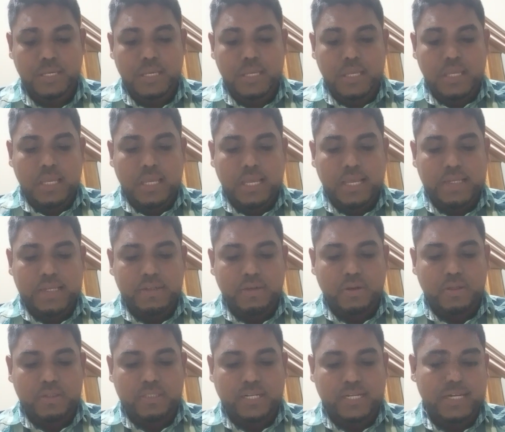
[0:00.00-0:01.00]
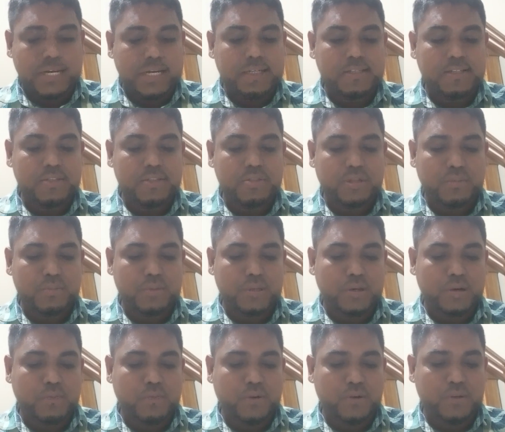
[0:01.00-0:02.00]
and on the correctness of the
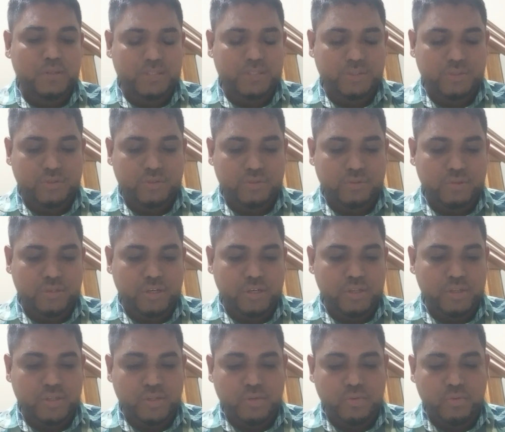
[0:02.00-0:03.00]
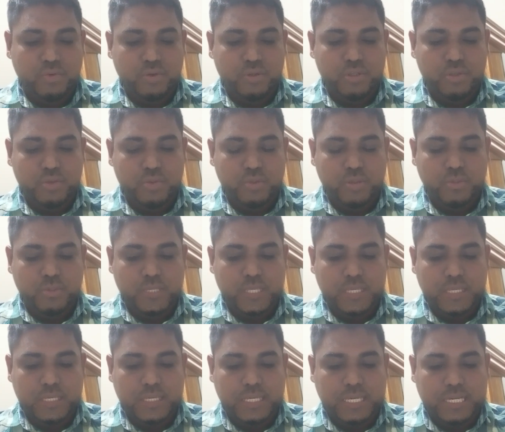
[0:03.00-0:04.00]
overall decision. The notice will
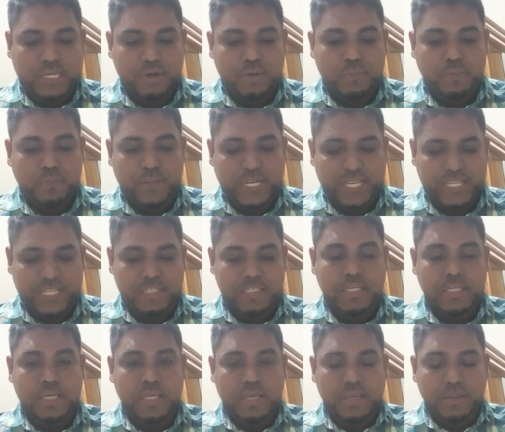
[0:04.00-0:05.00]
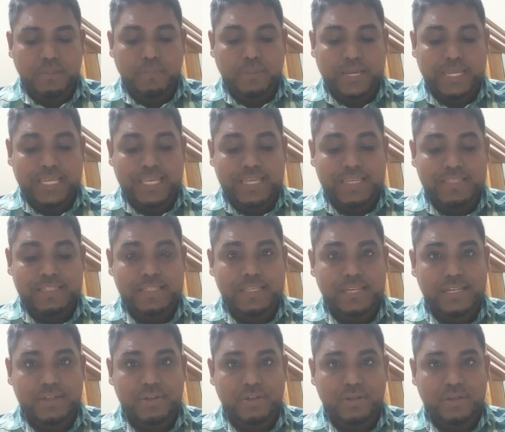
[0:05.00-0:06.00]
be accompanied by a
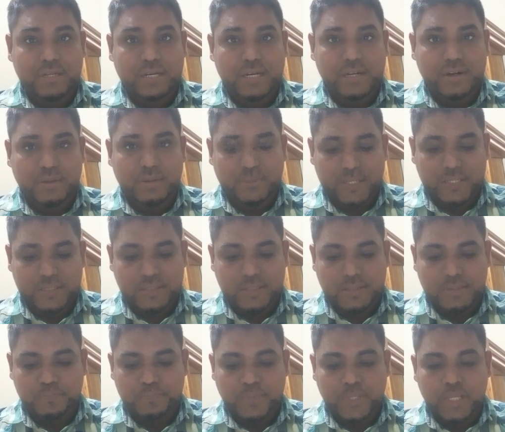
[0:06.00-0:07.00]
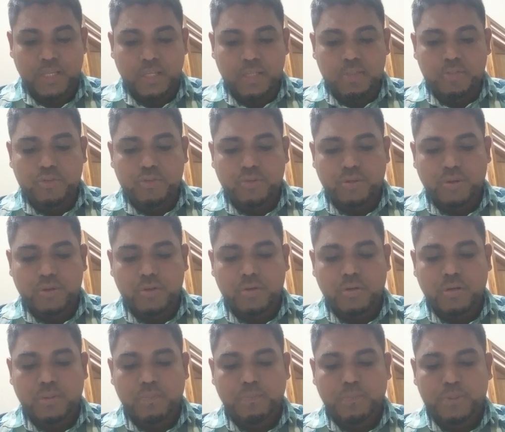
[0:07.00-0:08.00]
skeleton arguments. So,
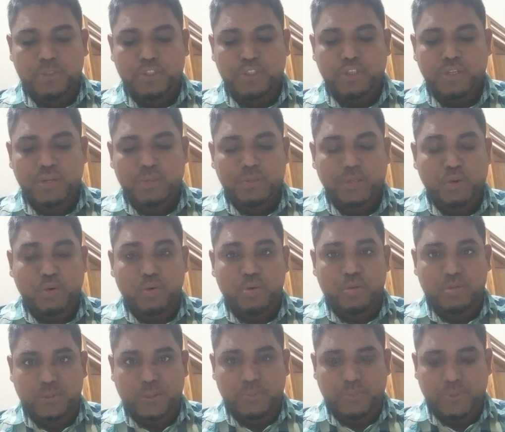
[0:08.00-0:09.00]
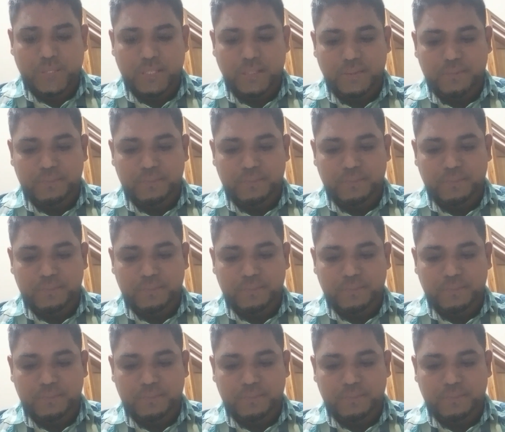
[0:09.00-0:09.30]
composition of the Court of Appeal.